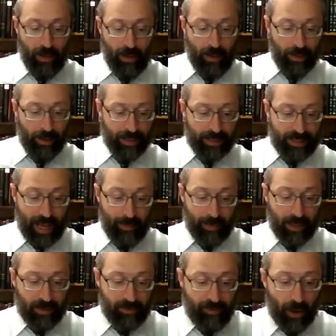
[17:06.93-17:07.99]
The
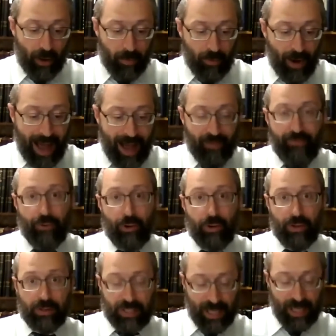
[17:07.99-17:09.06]
statement from Rav
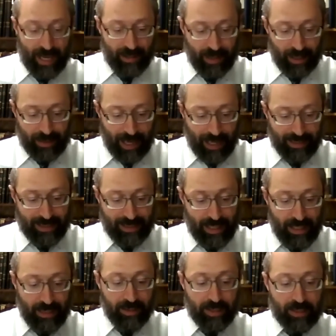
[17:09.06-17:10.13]
further said that
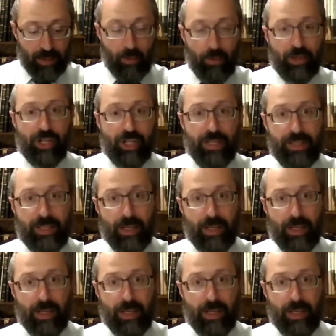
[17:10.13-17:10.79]
chaziz, which is